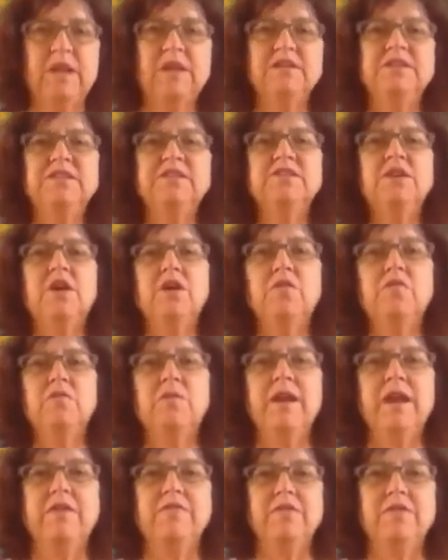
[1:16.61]
So
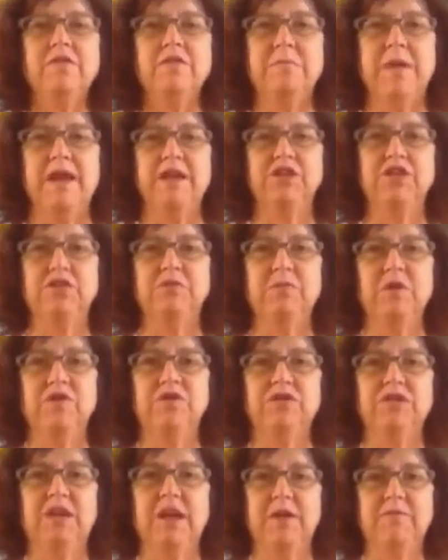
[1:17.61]
whatever makes you
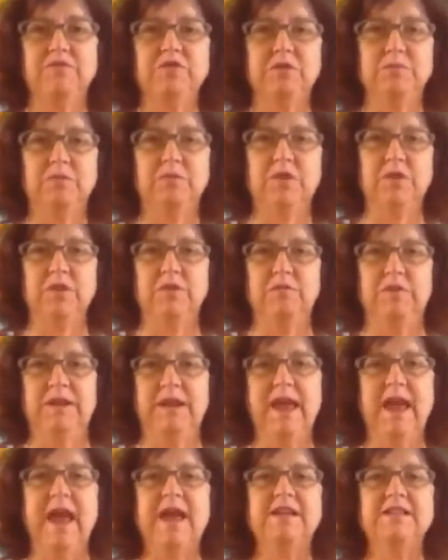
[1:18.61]
most comfortable and
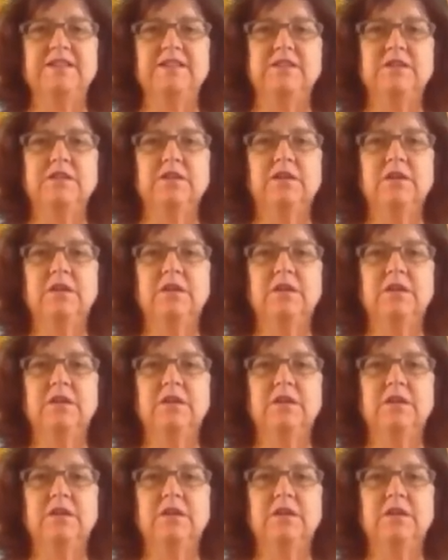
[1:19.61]
relaxed.